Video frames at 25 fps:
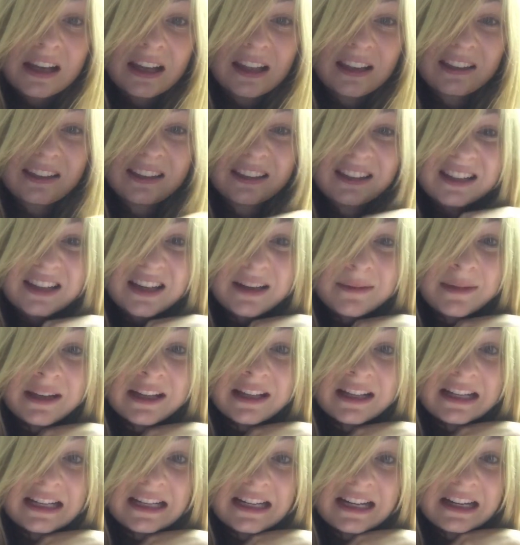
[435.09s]
It's just gonna be
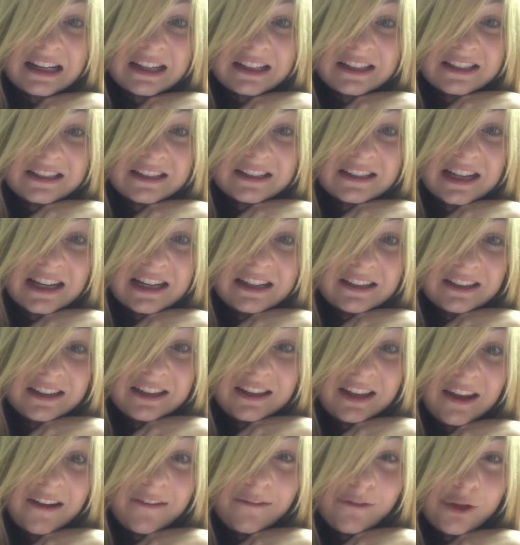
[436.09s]
a lot harder now
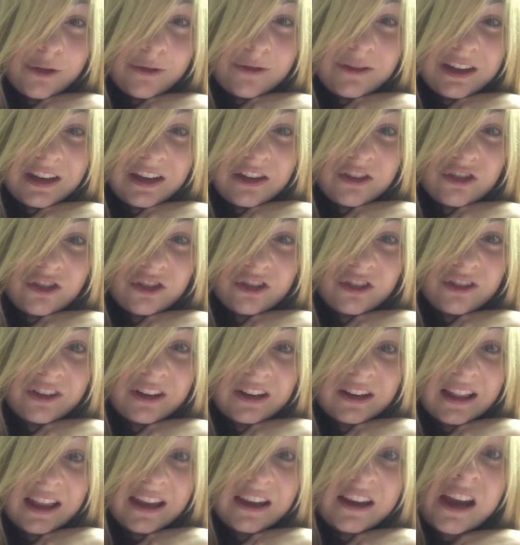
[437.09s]
because I have two teachers who
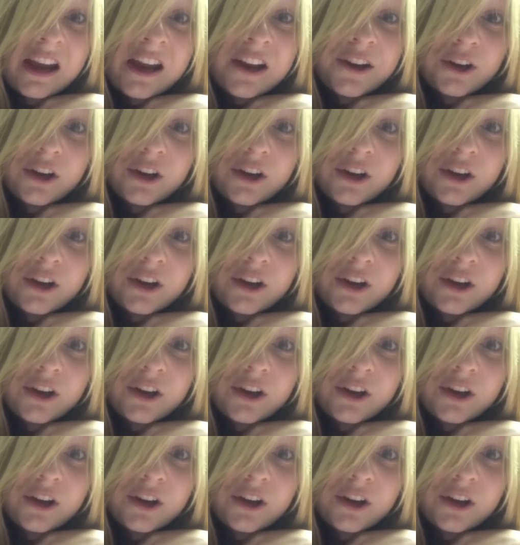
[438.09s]
are like,